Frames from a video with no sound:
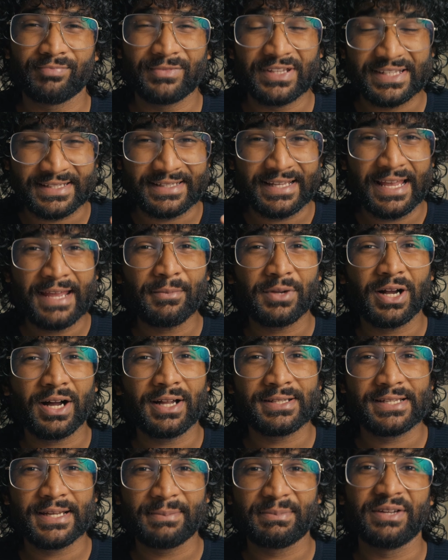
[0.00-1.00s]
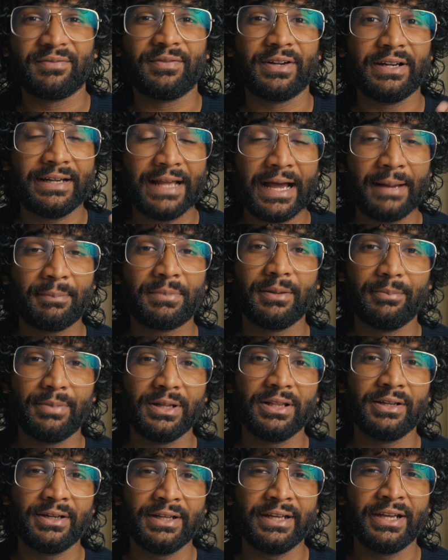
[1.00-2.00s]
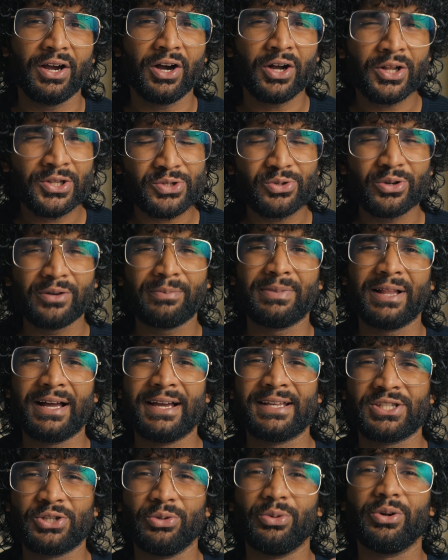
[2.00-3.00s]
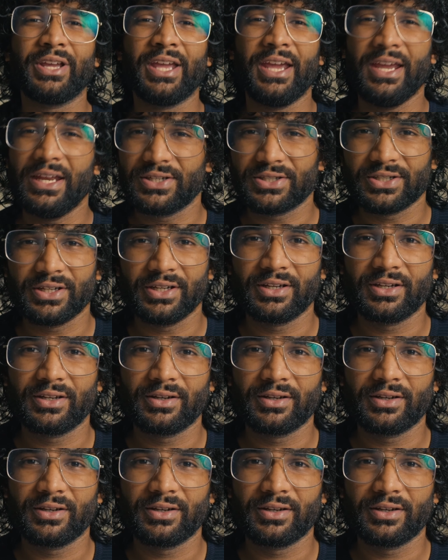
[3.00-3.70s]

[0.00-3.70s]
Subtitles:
The same concept of adaptability also applies to occasion.